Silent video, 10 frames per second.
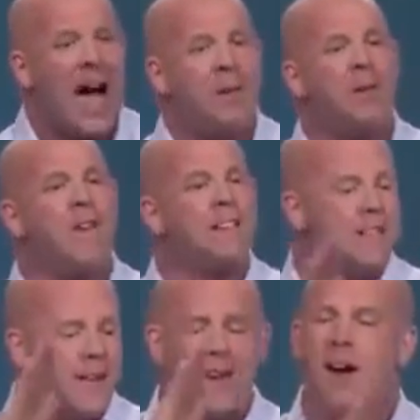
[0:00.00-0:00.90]
I'm
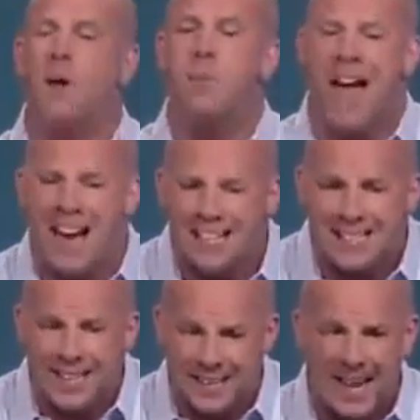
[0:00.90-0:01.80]
invested in the Nerium
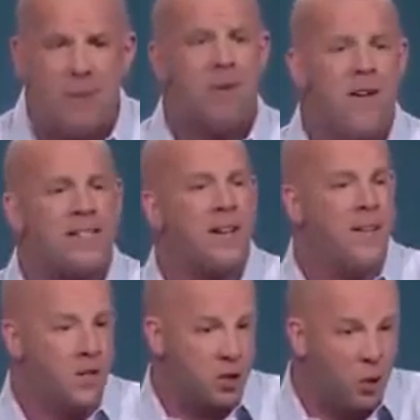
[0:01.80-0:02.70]
magazines. I'm invested in
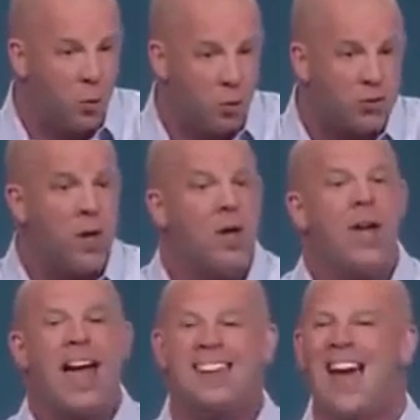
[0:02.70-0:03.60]
the tools.
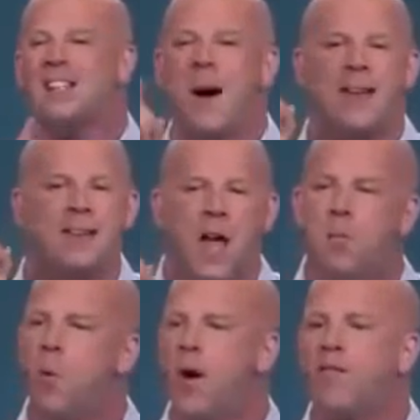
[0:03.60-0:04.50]
And that is my
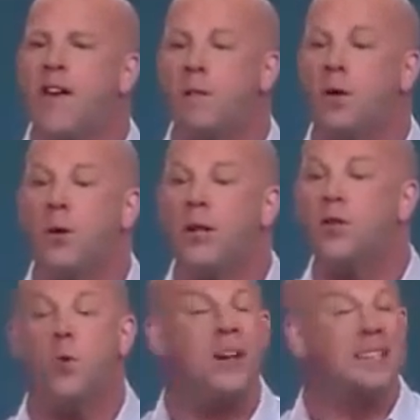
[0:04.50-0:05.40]
number one favorite recruiting
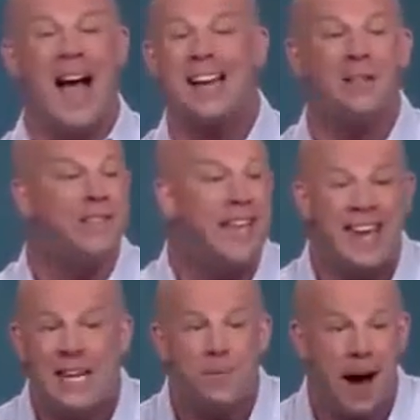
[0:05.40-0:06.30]
tool because I can give it to
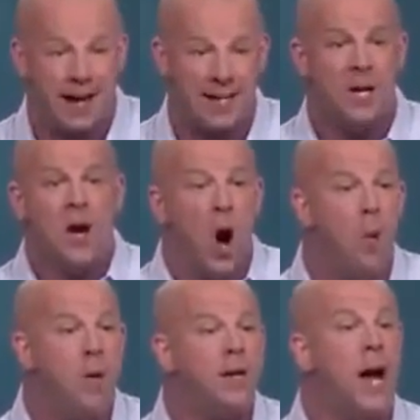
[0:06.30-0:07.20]
anybody,
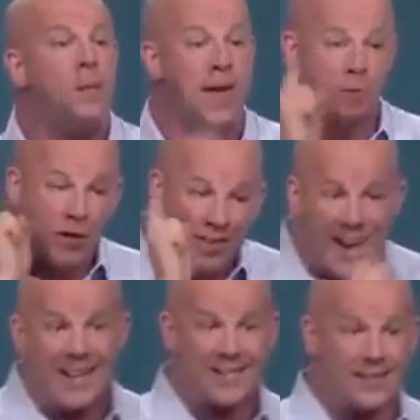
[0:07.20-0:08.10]
open it up, and
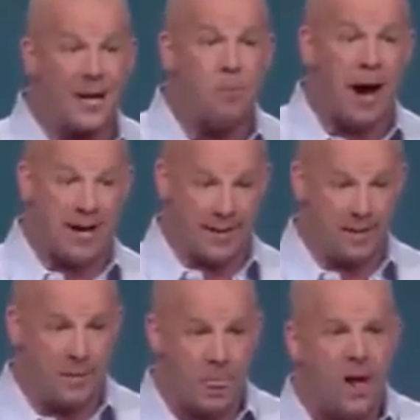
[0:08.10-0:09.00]
relate it to somebody.
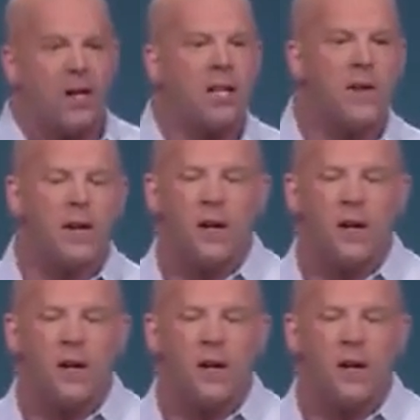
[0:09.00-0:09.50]
Let